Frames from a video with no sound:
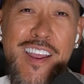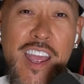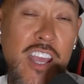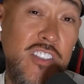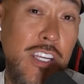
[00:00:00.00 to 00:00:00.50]

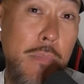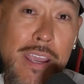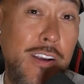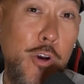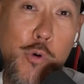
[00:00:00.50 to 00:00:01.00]
And she
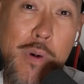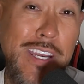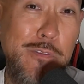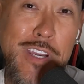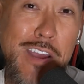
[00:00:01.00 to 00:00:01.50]
made cool
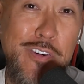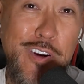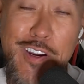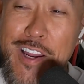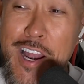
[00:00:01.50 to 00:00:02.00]
money,
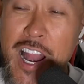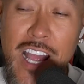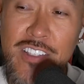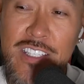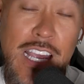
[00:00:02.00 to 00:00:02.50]
whatever.
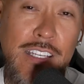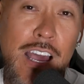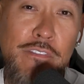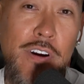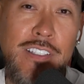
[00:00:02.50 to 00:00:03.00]
And she's like,
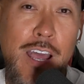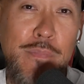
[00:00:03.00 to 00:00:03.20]
nah, fuck that.